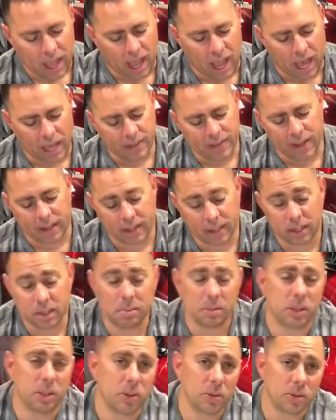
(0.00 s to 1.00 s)
I'm not going to
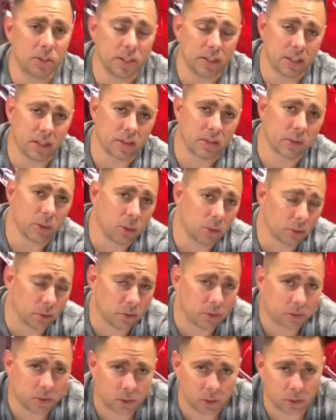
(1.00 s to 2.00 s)
be using this solar
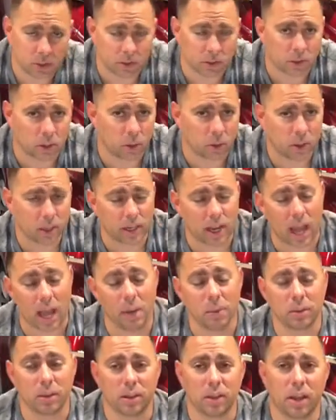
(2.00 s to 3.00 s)
roof token. I
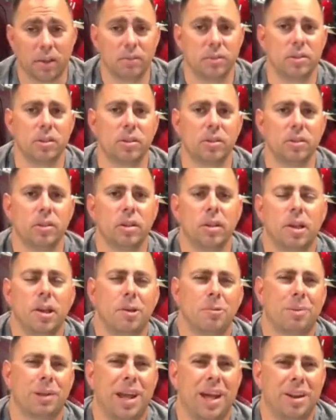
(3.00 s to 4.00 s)
would love to,
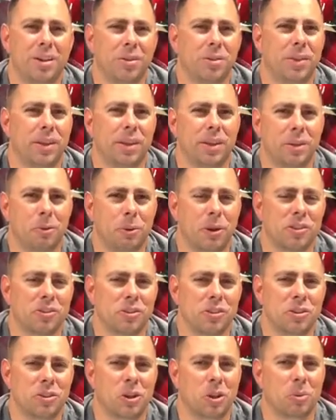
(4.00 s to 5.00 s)
but I don't think in
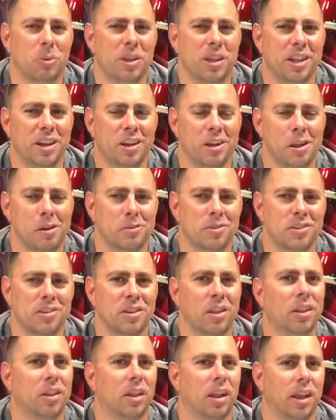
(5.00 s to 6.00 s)
Western New York we get enough
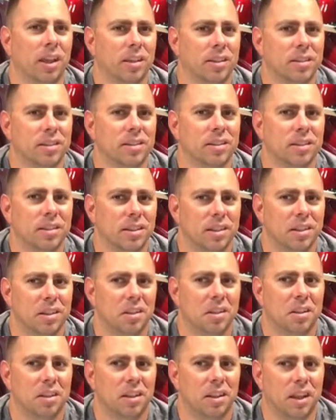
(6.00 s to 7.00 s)
sunlight.
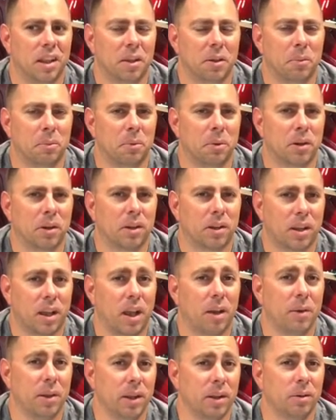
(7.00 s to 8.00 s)
We're
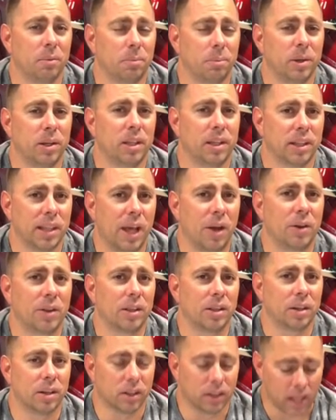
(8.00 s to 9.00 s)
pretty cloudy
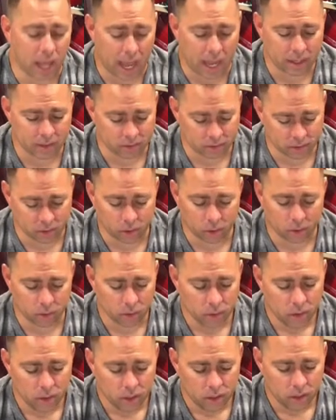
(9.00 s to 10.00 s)
here a lot, so
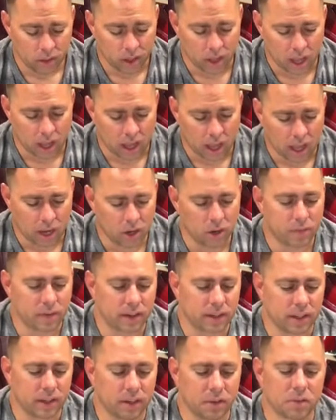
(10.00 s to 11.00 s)
I don't know if I
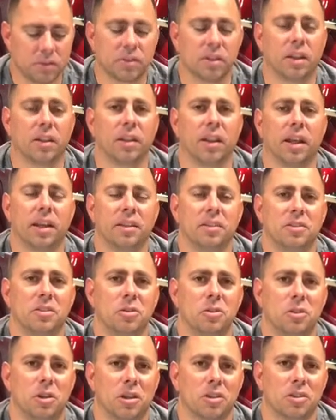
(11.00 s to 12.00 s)
get enough sunlight to
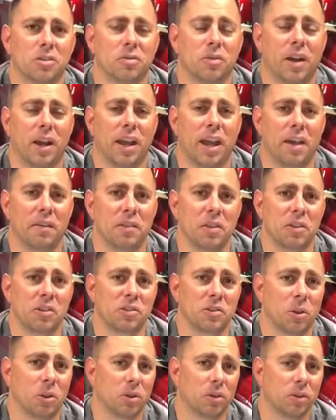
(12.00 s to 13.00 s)
justify having a
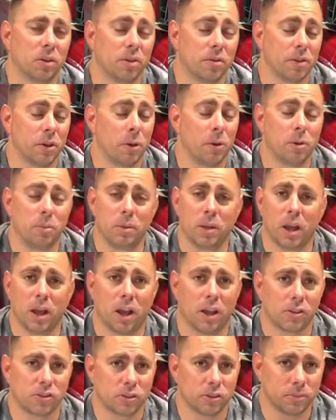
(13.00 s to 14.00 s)
solar roof. It would be
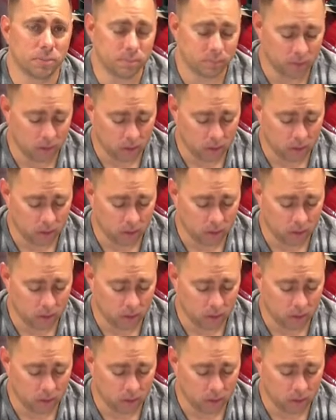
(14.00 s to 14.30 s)
awesome,